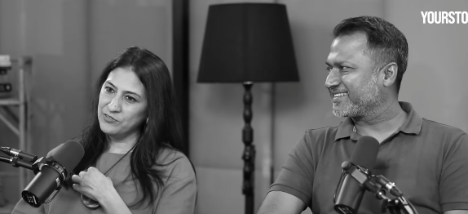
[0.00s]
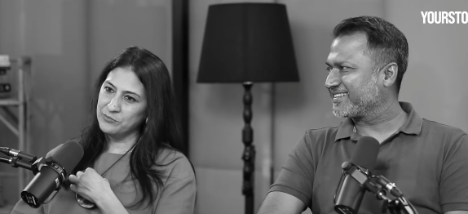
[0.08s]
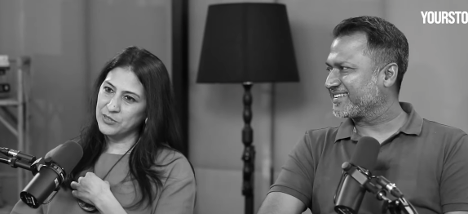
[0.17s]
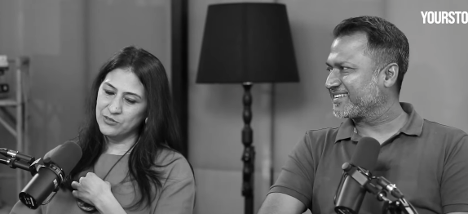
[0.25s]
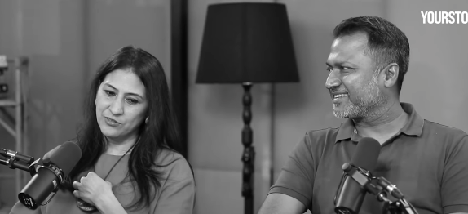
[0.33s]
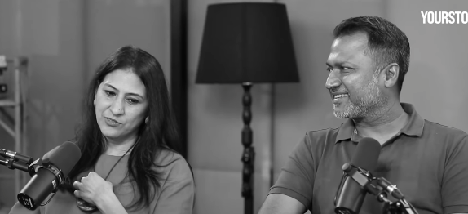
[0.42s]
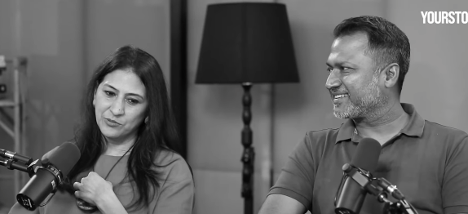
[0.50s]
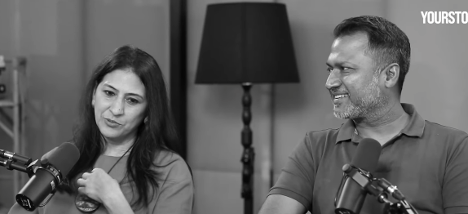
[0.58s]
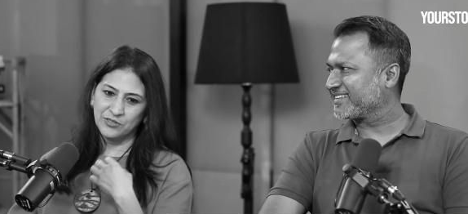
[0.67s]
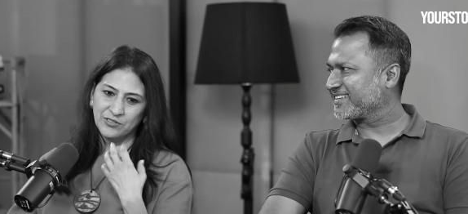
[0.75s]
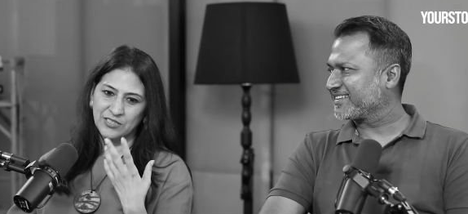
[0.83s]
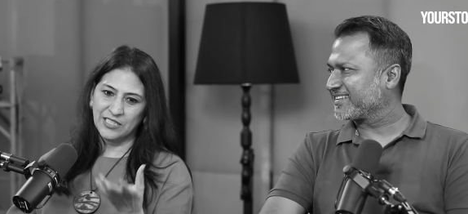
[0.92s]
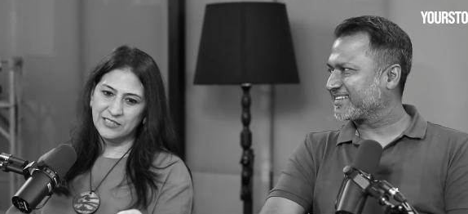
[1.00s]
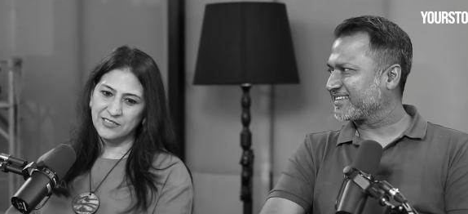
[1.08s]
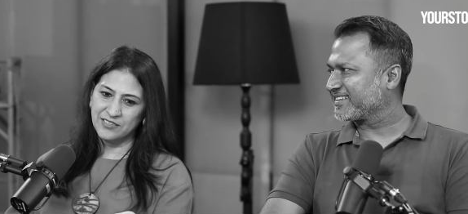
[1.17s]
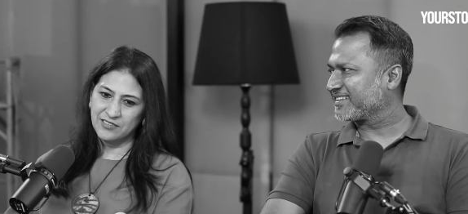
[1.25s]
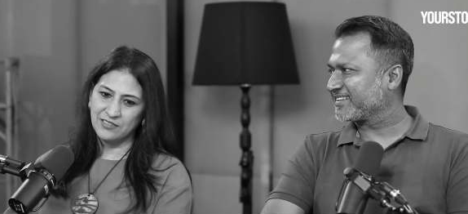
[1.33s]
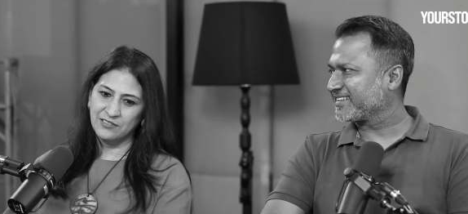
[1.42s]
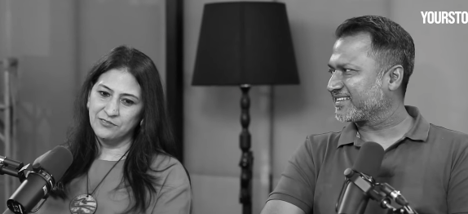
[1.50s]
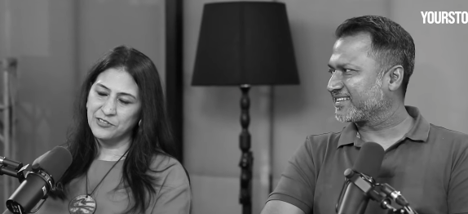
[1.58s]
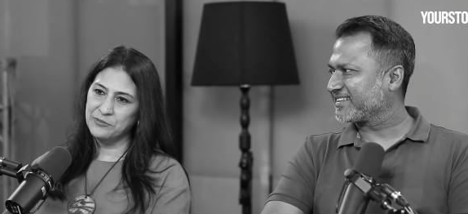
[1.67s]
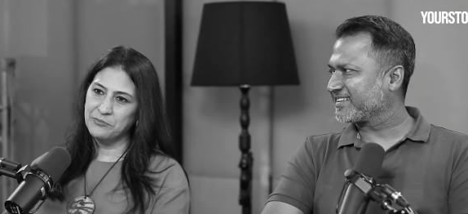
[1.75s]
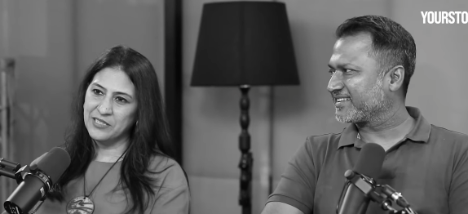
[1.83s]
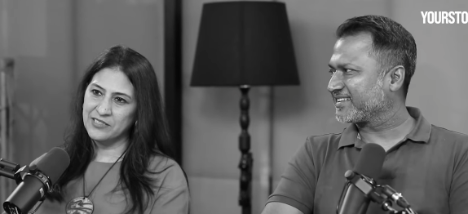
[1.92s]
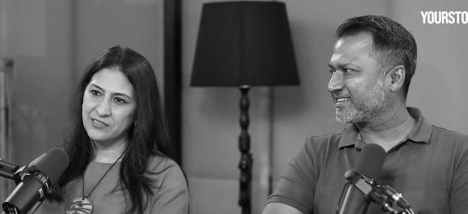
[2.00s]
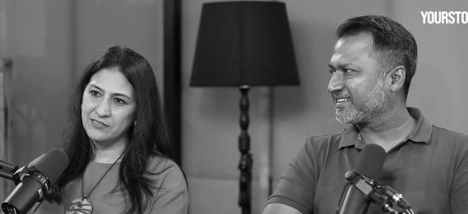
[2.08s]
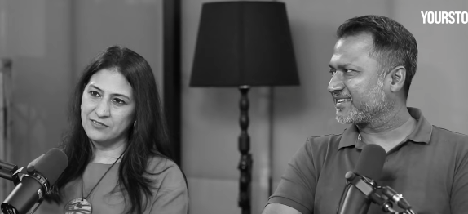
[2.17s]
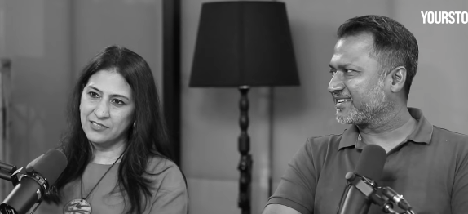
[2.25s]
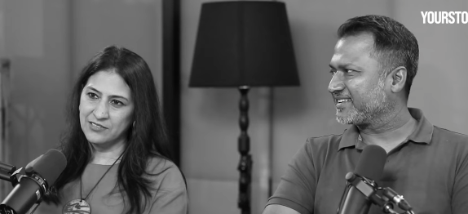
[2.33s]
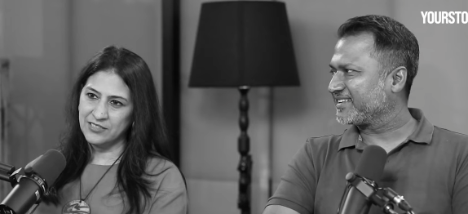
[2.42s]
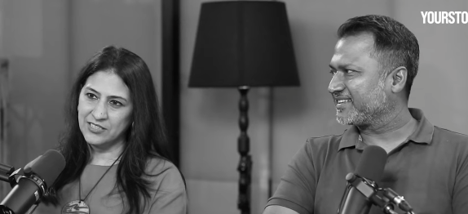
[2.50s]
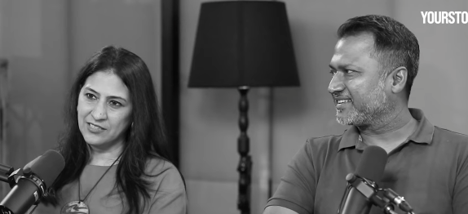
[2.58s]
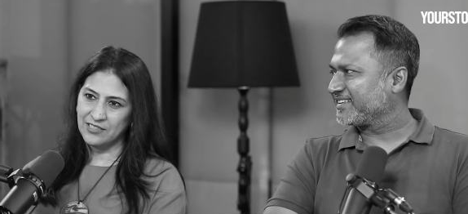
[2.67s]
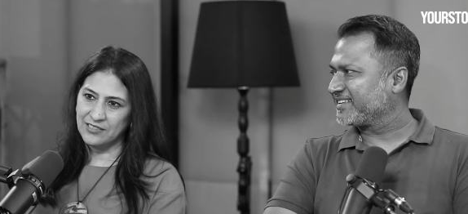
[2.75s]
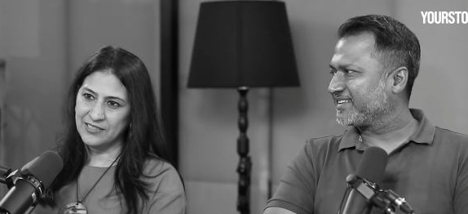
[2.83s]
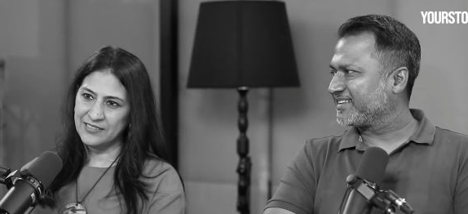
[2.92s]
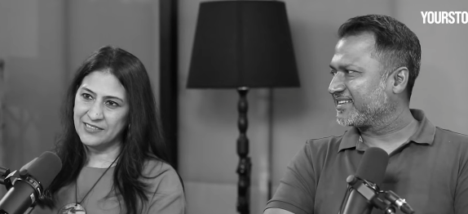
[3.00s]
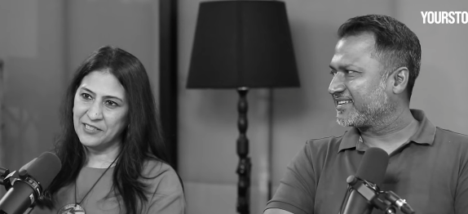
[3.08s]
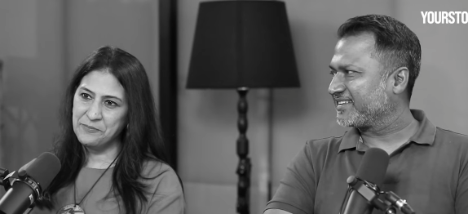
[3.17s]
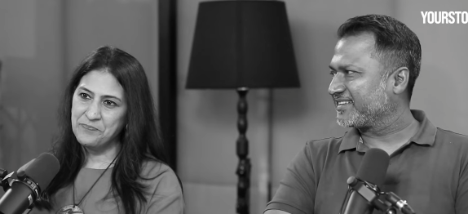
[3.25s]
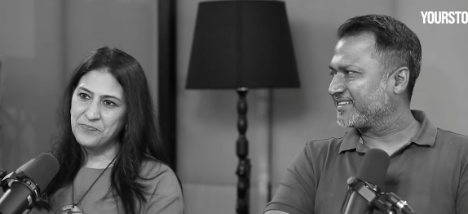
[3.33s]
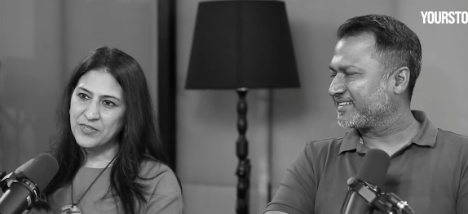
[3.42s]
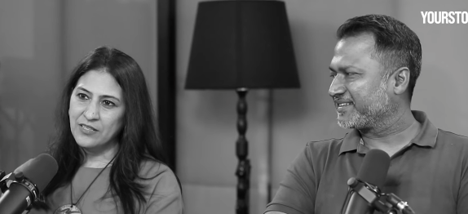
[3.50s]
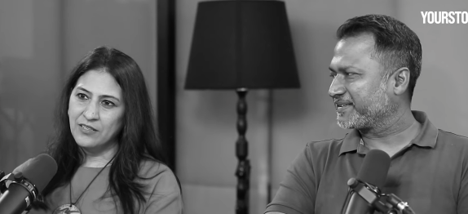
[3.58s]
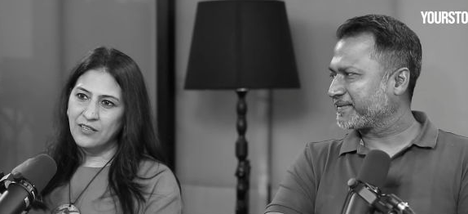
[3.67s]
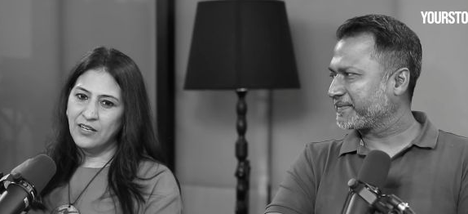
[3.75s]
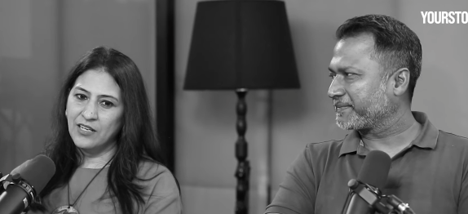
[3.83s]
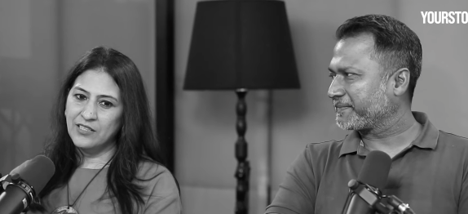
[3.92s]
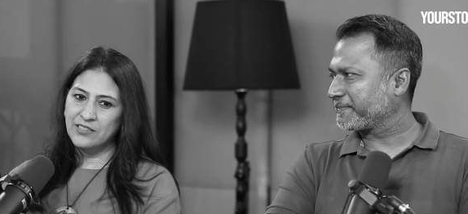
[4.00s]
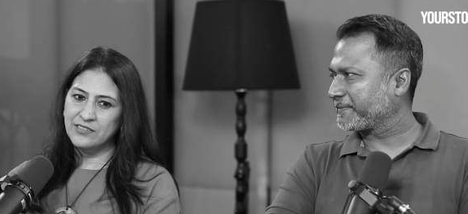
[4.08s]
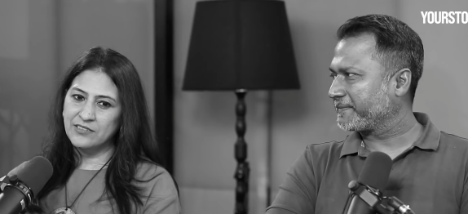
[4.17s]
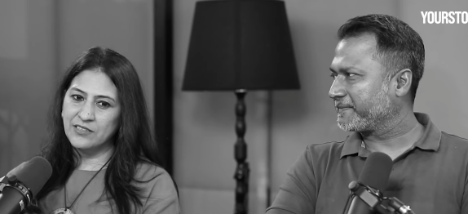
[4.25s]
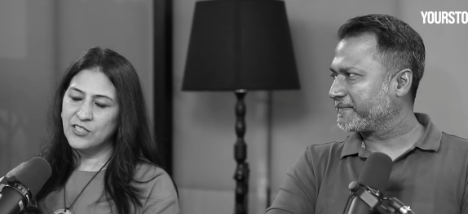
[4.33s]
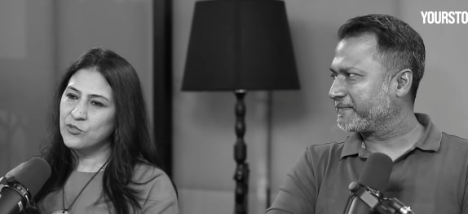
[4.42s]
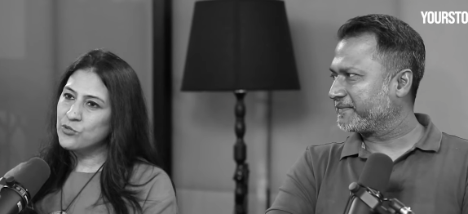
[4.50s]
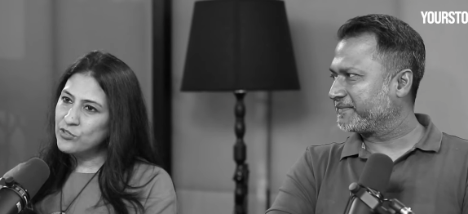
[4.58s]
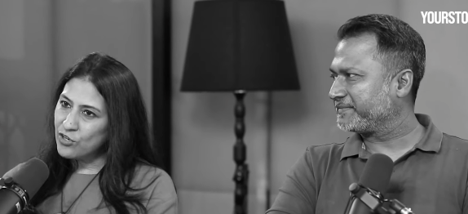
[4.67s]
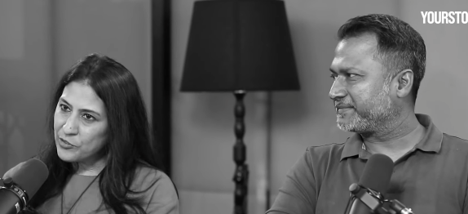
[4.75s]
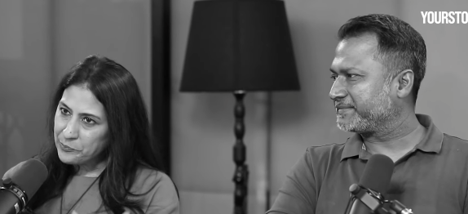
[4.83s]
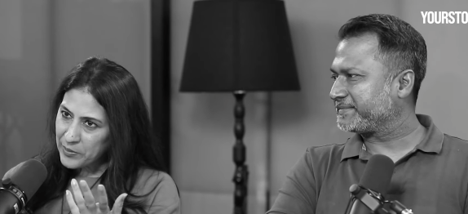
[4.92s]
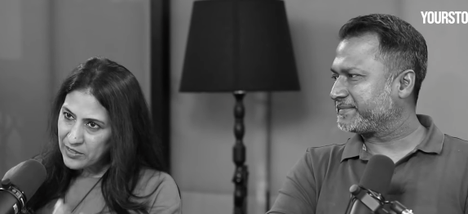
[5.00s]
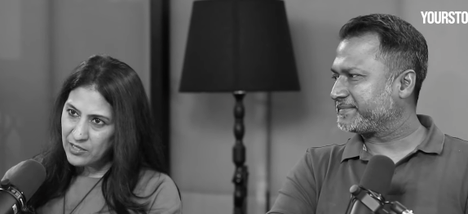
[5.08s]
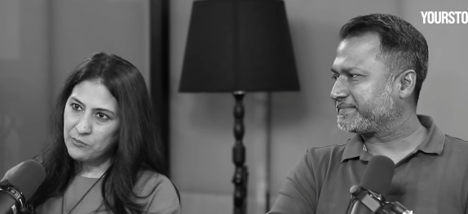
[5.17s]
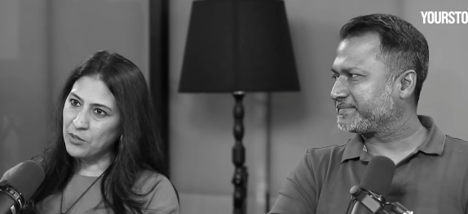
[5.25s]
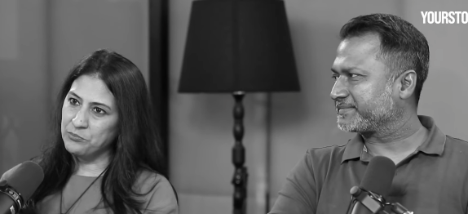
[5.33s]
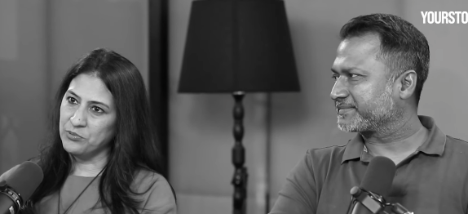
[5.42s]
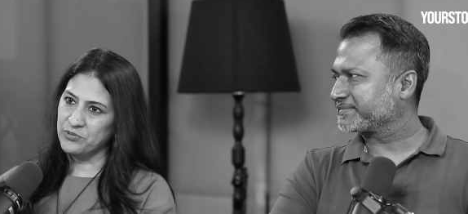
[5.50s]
Speaker 1: for me also because I just delivered my third child that time and he could not pick him up